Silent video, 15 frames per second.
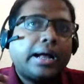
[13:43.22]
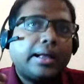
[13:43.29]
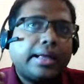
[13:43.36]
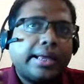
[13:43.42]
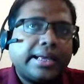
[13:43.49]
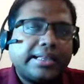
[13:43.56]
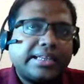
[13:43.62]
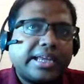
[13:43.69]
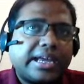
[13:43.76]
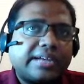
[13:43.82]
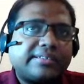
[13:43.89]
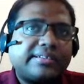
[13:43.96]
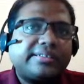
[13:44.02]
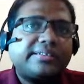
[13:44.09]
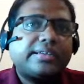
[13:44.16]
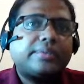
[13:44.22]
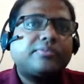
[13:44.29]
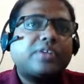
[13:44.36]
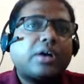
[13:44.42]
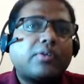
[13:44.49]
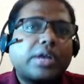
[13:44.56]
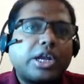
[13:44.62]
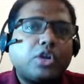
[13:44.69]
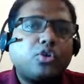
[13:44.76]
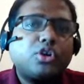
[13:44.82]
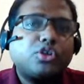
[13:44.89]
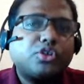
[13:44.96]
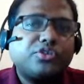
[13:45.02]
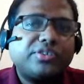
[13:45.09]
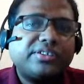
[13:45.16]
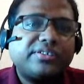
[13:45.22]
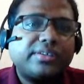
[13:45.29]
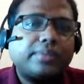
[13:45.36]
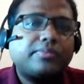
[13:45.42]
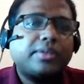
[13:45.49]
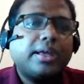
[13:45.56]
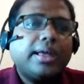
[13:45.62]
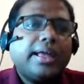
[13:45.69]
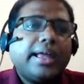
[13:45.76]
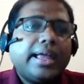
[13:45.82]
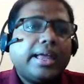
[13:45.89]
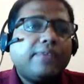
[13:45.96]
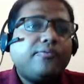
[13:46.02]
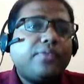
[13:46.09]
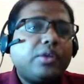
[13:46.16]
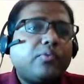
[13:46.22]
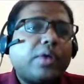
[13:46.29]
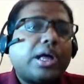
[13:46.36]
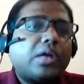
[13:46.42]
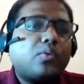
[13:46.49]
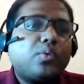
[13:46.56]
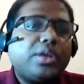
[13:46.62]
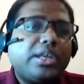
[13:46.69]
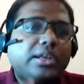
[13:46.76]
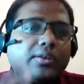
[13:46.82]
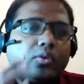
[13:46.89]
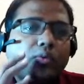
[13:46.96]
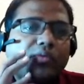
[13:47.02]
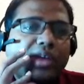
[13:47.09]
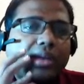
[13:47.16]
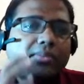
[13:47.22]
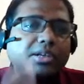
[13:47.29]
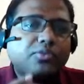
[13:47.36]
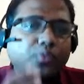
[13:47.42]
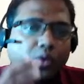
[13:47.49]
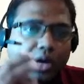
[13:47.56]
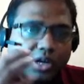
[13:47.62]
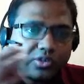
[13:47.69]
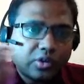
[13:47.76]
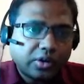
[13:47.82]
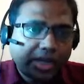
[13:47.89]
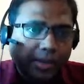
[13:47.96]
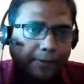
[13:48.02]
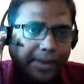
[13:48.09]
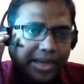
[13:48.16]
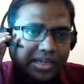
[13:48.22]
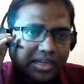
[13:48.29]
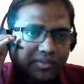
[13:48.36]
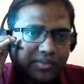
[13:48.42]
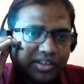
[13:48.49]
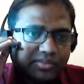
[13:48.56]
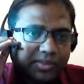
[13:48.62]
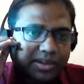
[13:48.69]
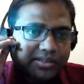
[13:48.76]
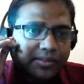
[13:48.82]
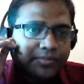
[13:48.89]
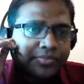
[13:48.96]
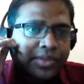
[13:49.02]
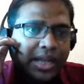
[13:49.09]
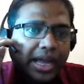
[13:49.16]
healthcare systems, our education systems, everywhere we need to very much focus on impact investments.